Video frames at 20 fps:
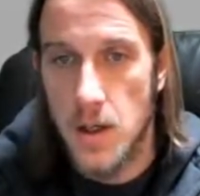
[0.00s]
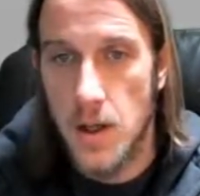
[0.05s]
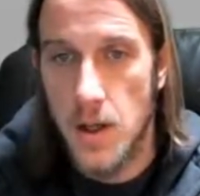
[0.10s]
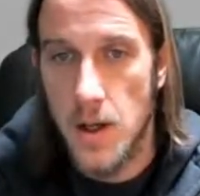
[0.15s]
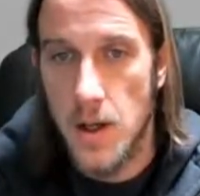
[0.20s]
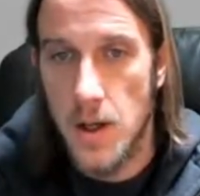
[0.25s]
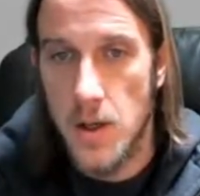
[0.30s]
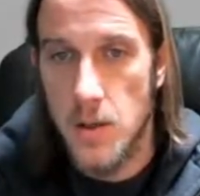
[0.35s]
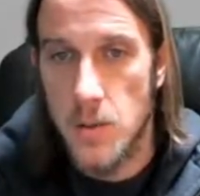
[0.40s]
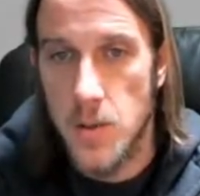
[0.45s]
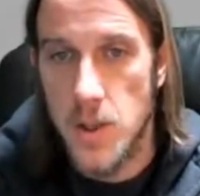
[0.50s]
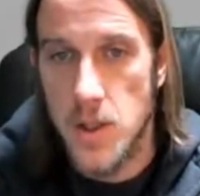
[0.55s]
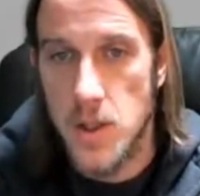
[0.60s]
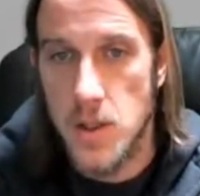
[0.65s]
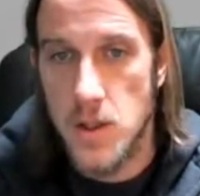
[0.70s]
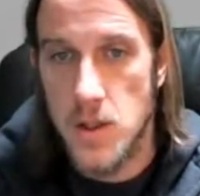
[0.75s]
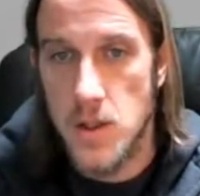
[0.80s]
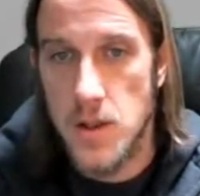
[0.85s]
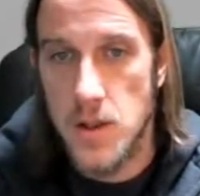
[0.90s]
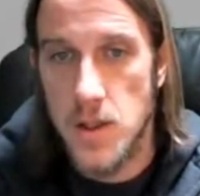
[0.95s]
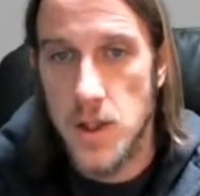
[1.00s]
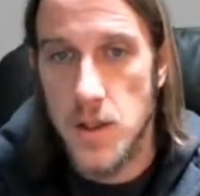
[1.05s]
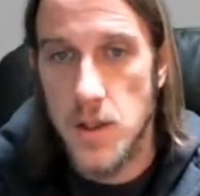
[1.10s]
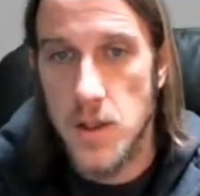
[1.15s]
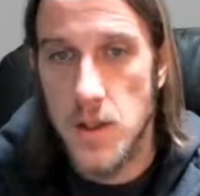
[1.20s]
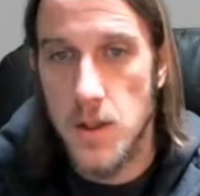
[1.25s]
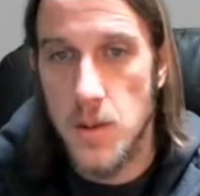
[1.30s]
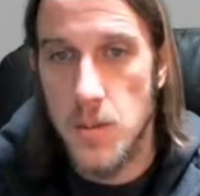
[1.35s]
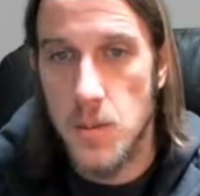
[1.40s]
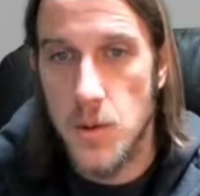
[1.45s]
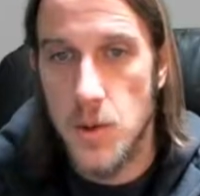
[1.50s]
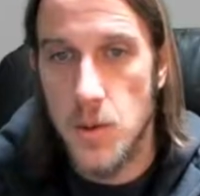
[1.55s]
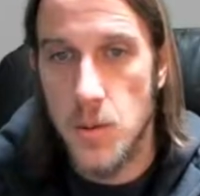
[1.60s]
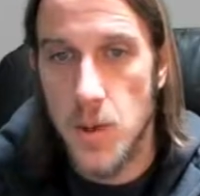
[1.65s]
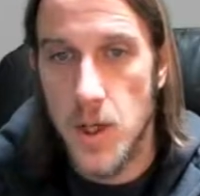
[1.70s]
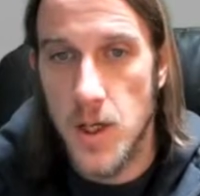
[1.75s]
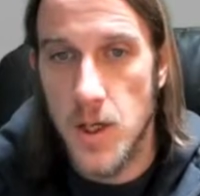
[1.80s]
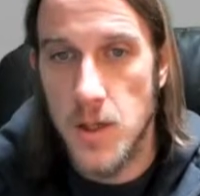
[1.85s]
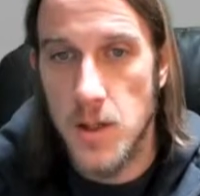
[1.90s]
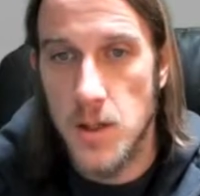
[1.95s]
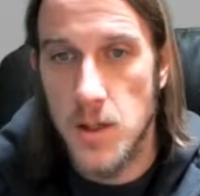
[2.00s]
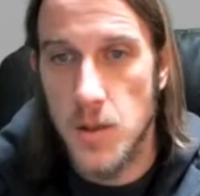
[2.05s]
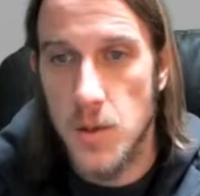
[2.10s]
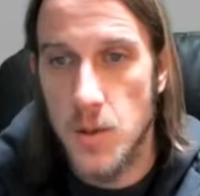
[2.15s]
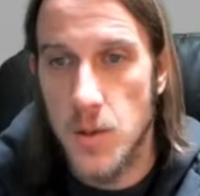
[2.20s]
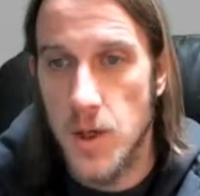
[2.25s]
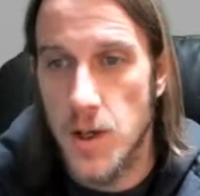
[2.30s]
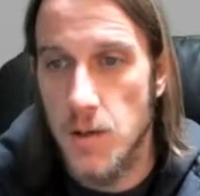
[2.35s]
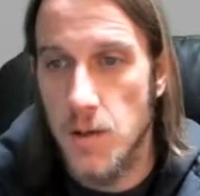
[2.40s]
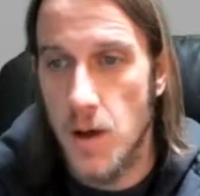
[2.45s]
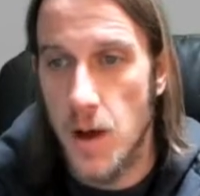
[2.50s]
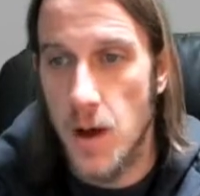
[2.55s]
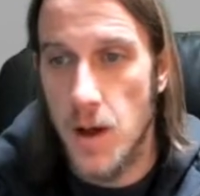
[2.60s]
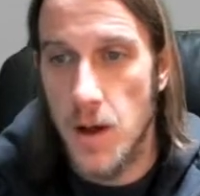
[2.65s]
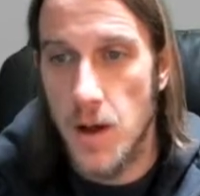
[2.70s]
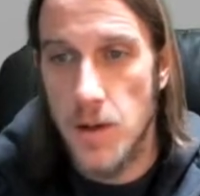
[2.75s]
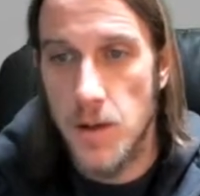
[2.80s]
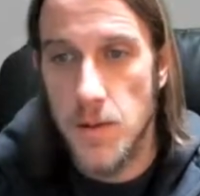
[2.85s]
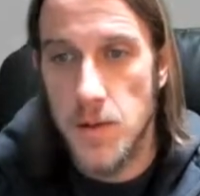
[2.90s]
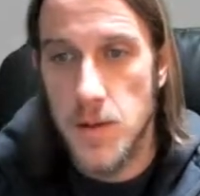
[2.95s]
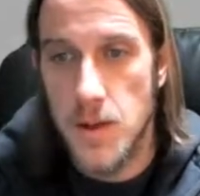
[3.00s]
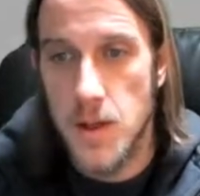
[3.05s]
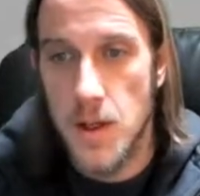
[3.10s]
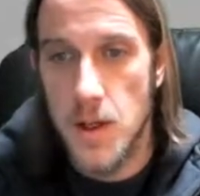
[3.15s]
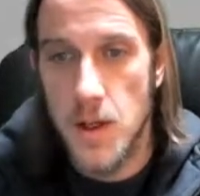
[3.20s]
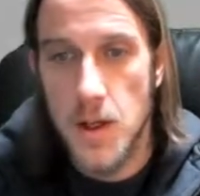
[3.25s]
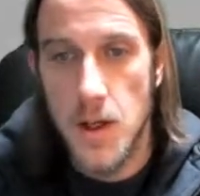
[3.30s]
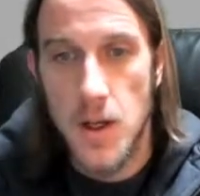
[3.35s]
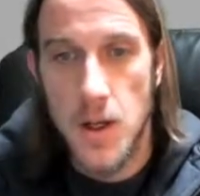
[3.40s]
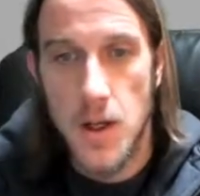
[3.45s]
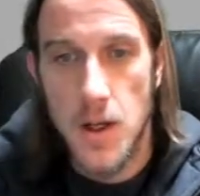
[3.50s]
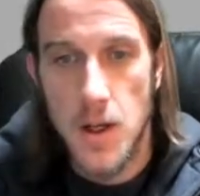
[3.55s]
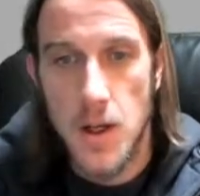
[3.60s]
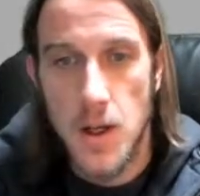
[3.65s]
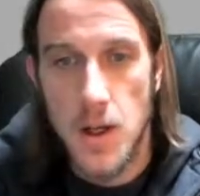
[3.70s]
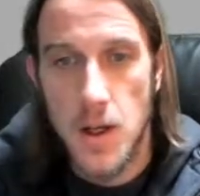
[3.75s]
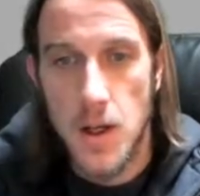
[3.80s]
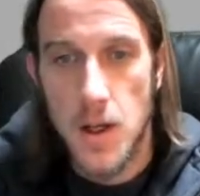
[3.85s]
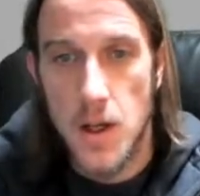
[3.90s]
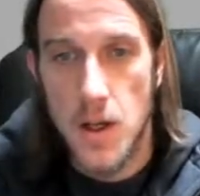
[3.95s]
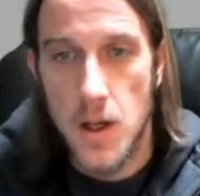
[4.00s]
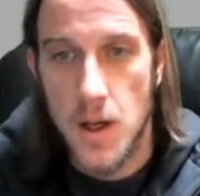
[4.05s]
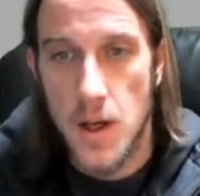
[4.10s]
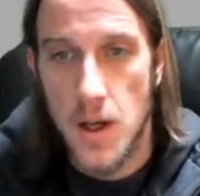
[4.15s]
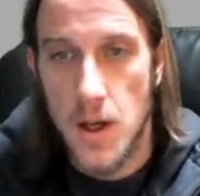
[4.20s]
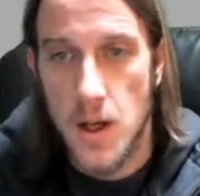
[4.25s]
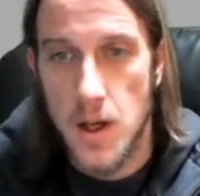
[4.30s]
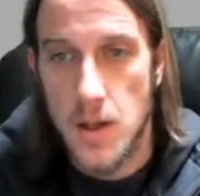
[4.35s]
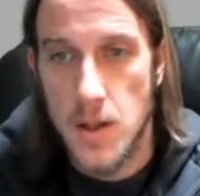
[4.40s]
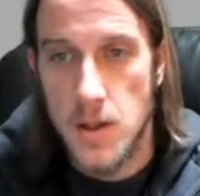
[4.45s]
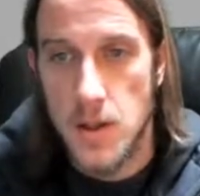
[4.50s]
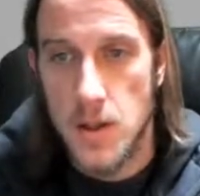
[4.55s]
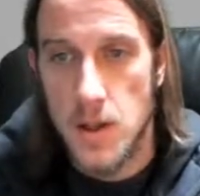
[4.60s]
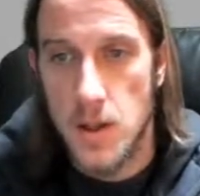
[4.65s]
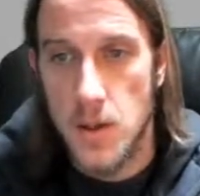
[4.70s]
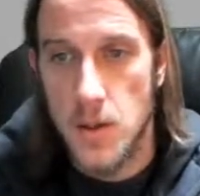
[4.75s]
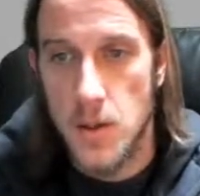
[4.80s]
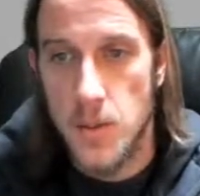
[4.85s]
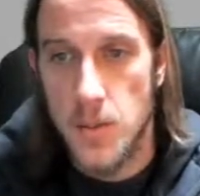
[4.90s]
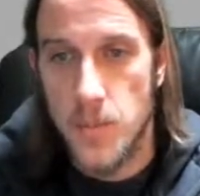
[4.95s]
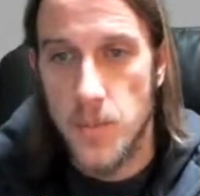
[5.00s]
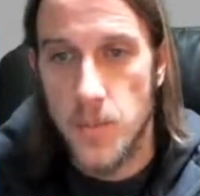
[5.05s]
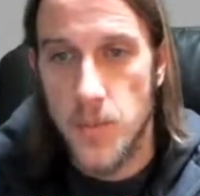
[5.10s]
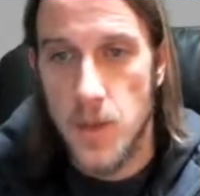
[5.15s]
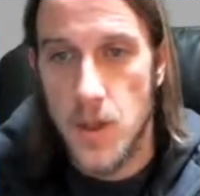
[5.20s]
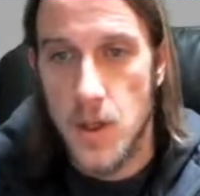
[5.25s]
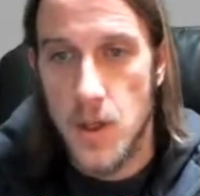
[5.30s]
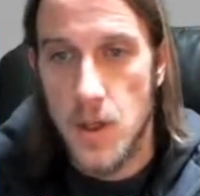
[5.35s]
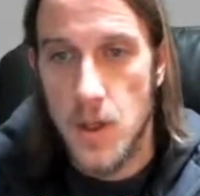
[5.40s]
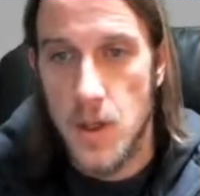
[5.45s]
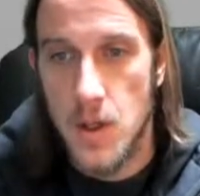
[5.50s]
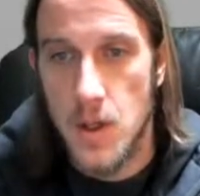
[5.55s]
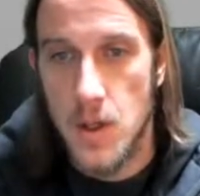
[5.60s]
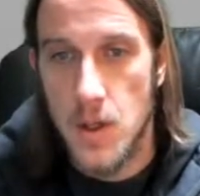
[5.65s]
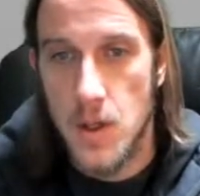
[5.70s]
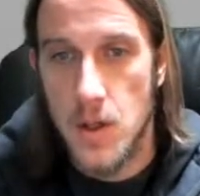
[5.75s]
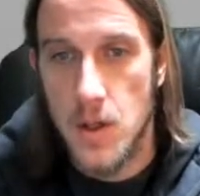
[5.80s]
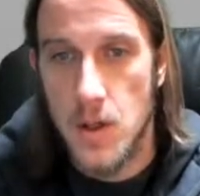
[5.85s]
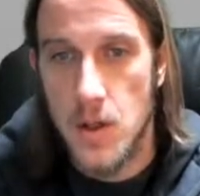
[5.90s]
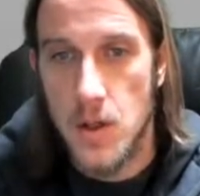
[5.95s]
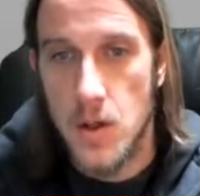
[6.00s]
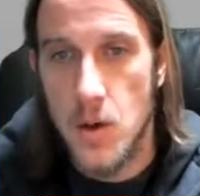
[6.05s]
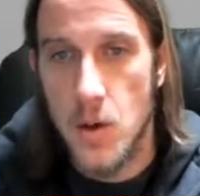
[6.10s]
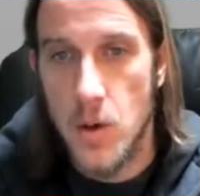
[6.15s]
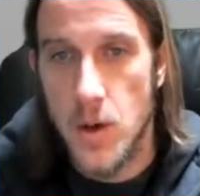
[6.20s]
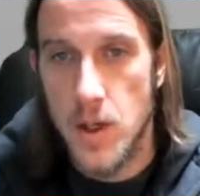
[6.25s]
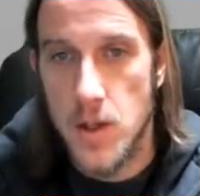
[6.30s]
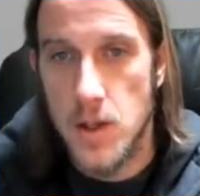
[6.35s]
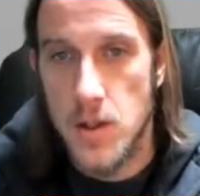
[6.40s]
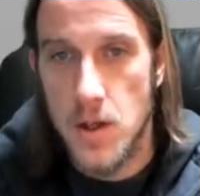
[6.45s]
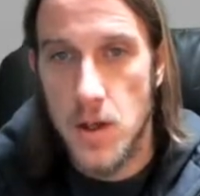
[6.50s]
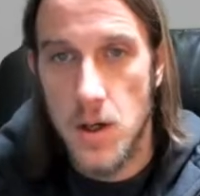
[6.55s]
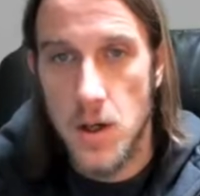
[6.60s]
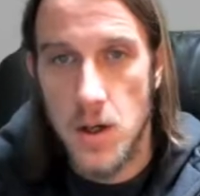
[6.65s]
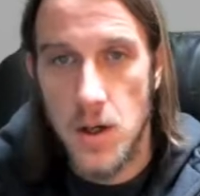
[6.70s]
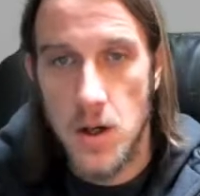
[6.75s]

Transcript: And we just looked at some 20s and 25s and so the coins are,